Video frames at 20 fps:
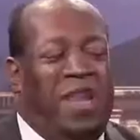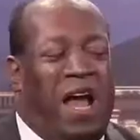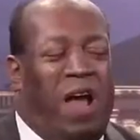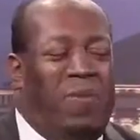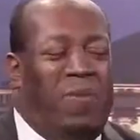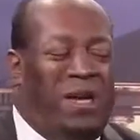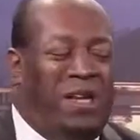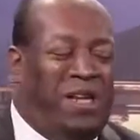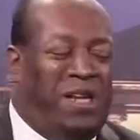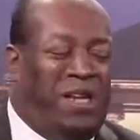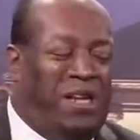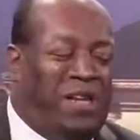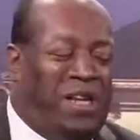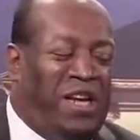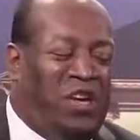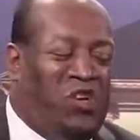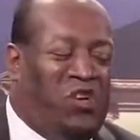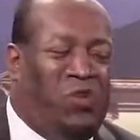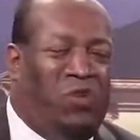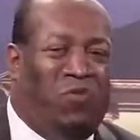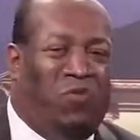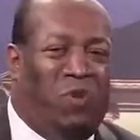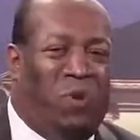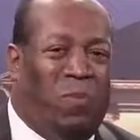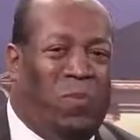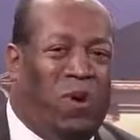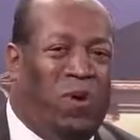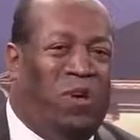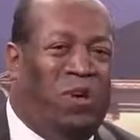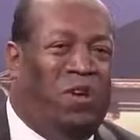No, I mean the, the issue for
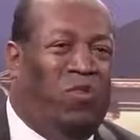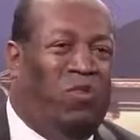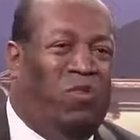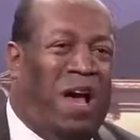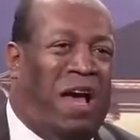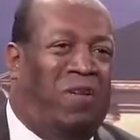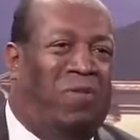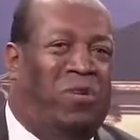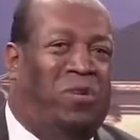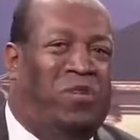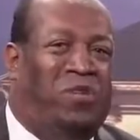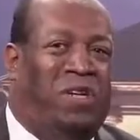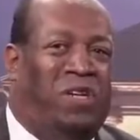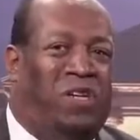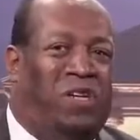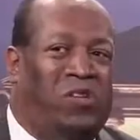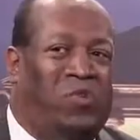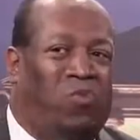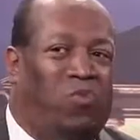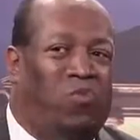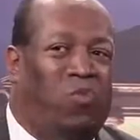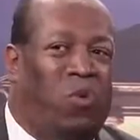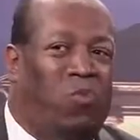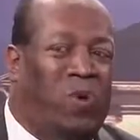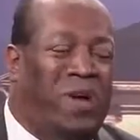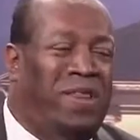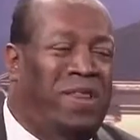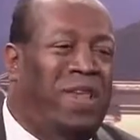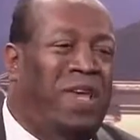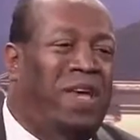American travelers is when
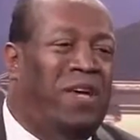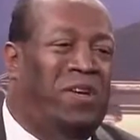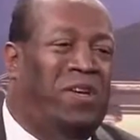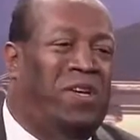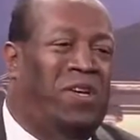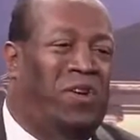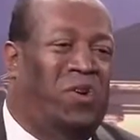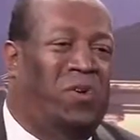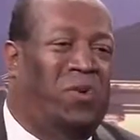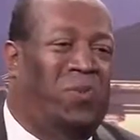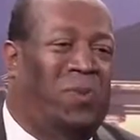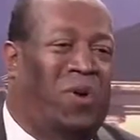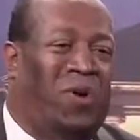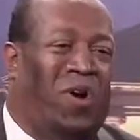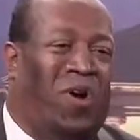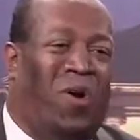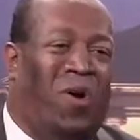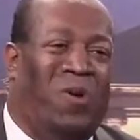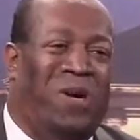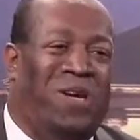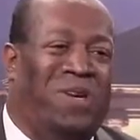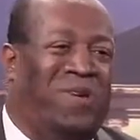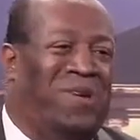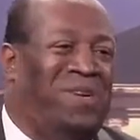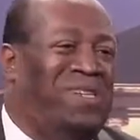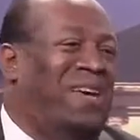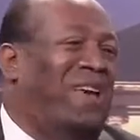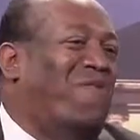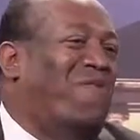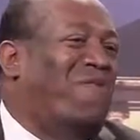we think of Cuba, all we
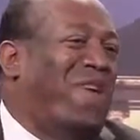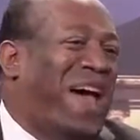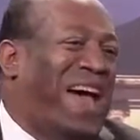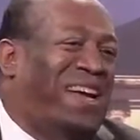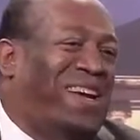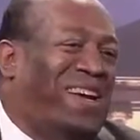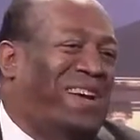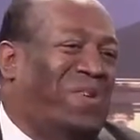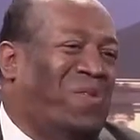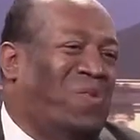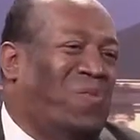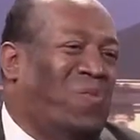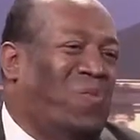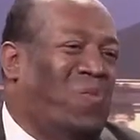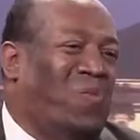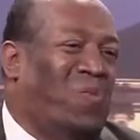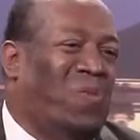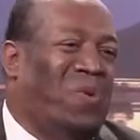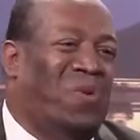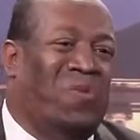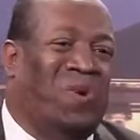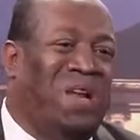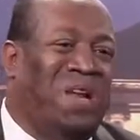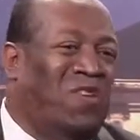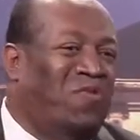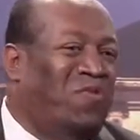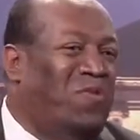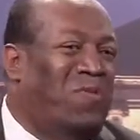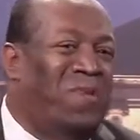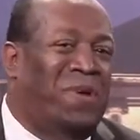know is Havana. That's right. We're, we're
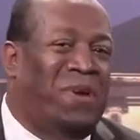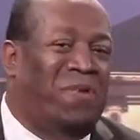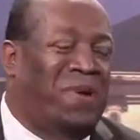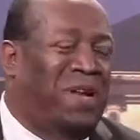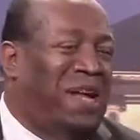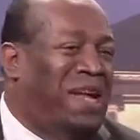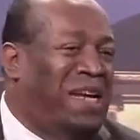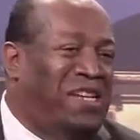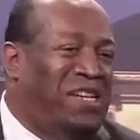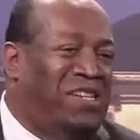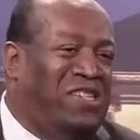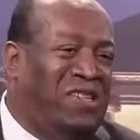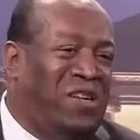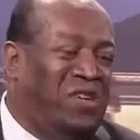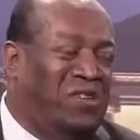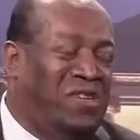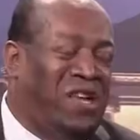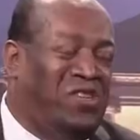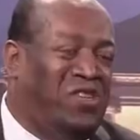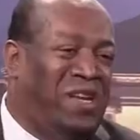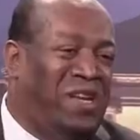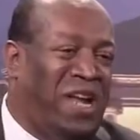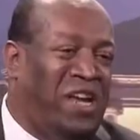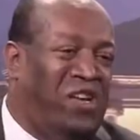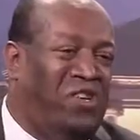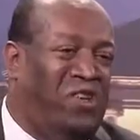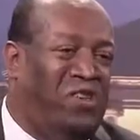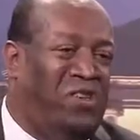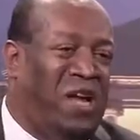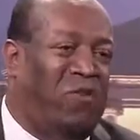not familiar with any other
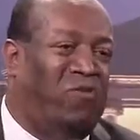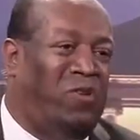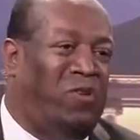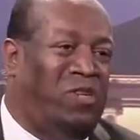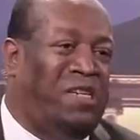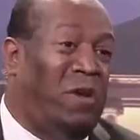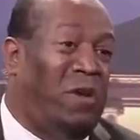destinations. Like for